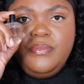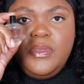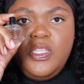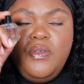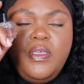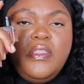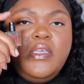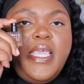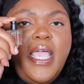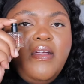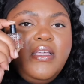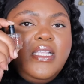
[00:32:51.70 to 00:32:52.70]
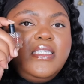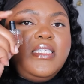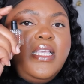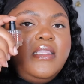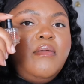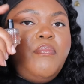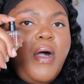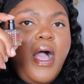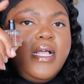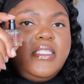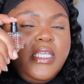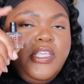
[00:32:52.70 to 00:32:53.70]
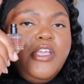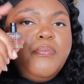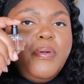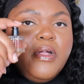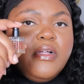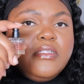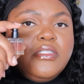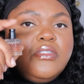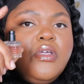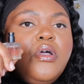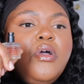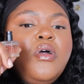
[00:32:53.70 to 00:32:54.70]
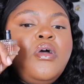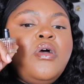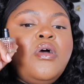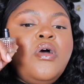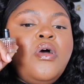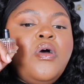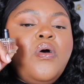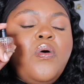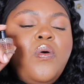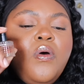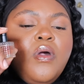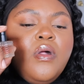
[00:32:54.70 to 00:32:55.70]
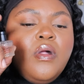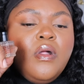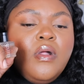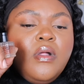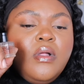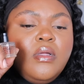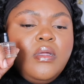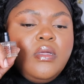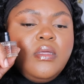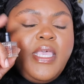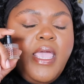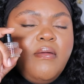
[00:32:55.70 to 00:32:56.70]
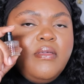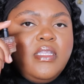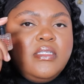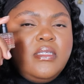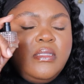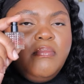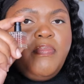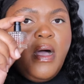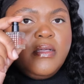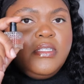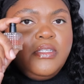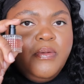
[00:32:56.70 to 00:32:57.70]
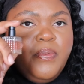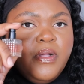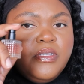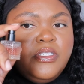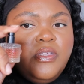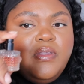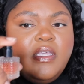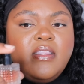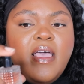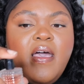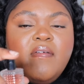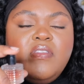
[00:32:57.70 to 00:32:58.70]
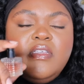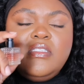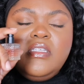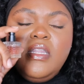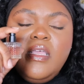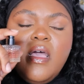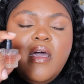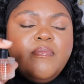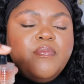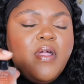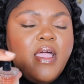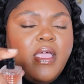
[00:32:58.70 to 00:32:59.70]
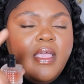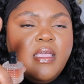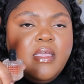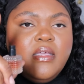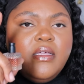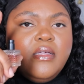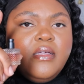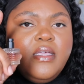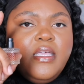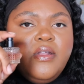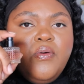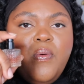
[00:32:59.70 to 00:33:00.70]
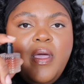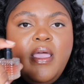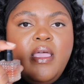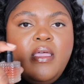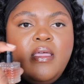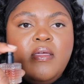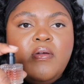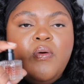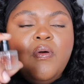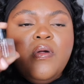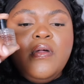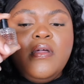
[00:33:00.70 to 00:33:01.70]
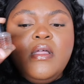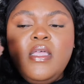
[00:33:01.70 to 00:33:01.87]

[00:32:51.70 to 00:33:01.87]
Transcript: you either carry this in the box in your purse or carry this in the box in your purse. You need to have this sitting upright in a way, or